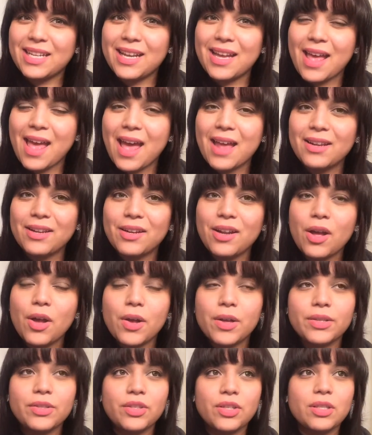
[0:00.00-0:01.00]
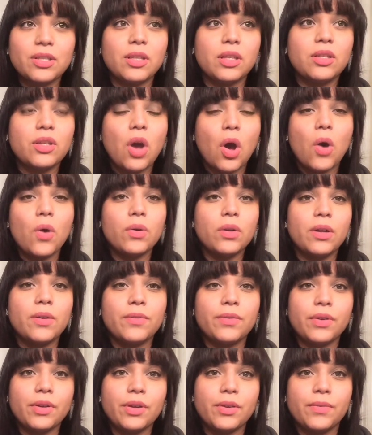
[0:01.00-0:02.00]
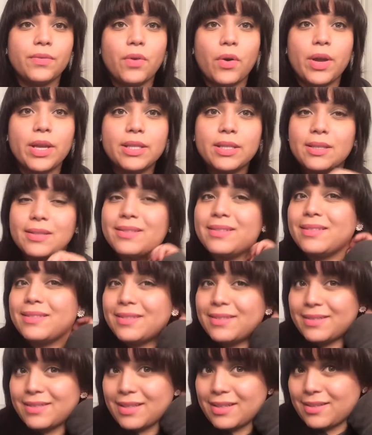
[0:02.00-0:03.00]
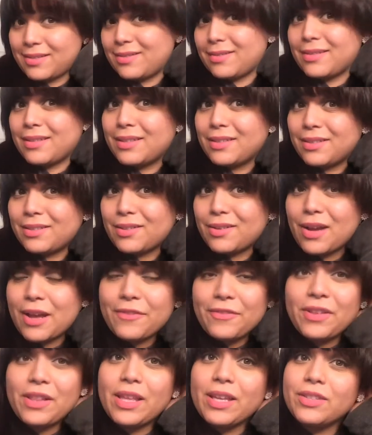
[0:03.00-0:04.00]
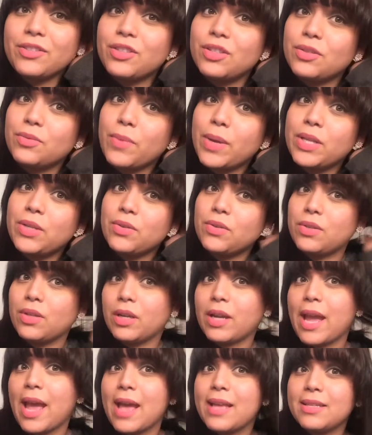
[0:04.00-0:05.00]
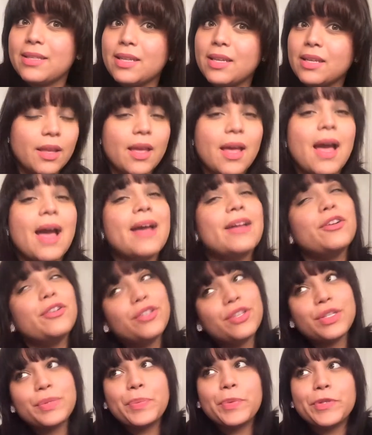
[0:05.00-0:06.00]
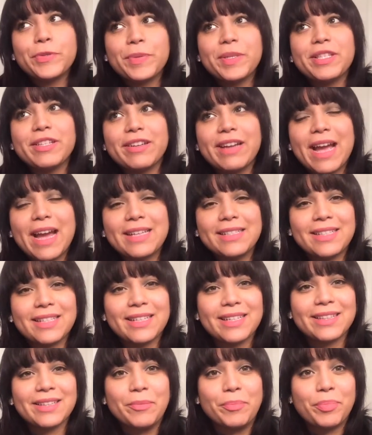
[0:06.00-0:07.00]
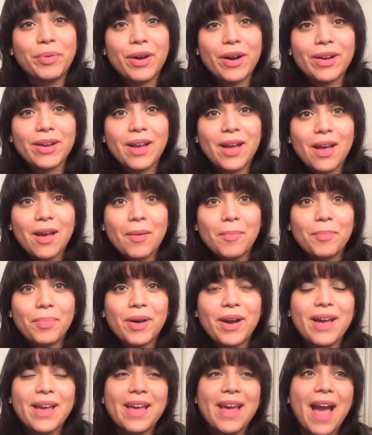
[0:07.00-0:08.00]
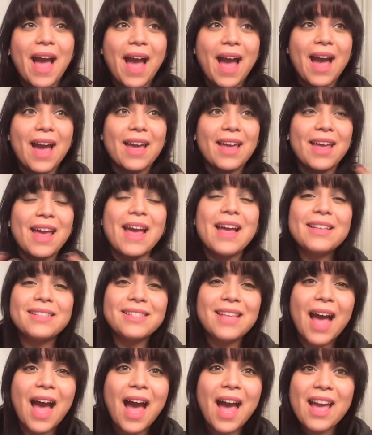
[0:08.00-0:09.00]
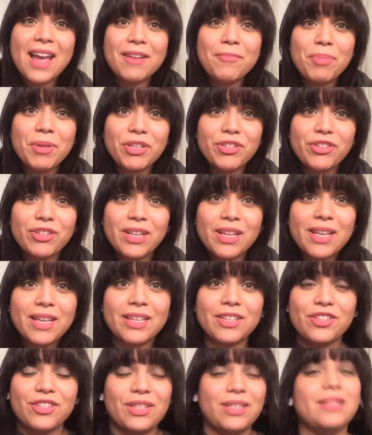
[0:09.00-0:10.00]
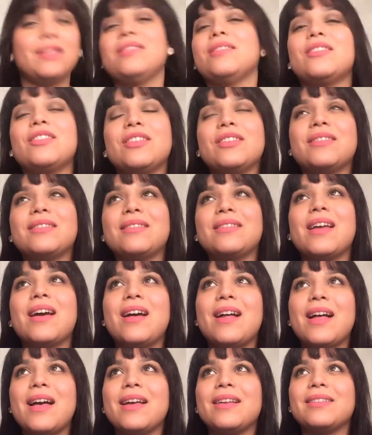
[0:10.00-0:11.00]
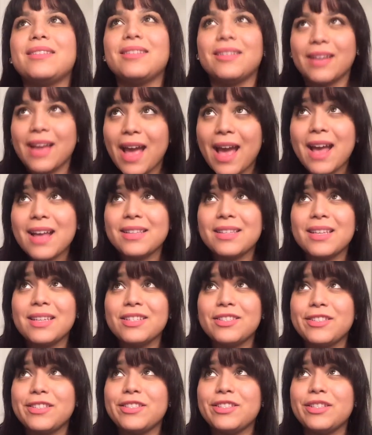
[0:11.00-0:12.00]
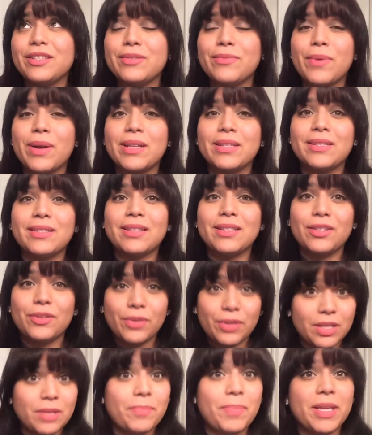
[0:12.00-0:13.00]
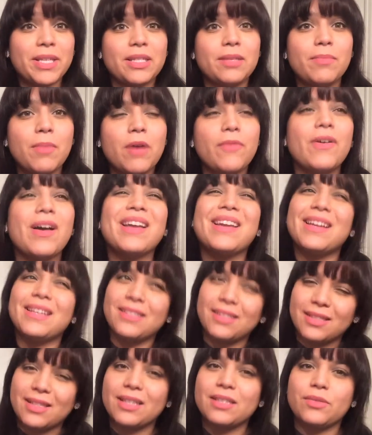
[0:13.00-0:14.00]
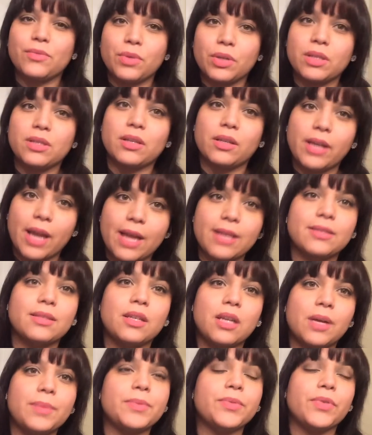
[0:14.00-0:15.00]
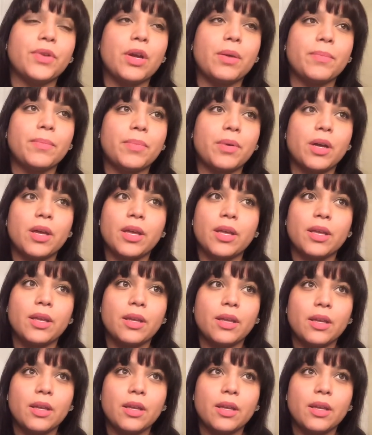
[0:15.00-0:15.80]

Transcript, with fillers: I, I don't know. It's just the tone of her voice is just, I, I don't know. I feel like she's way too sarcastic. I know she's supposed to be sarcastic in the book, but as I pictured it, she she's not as sarcastic. She just wants to do it to piss him off. I guess that's where the sarcastic comes from, but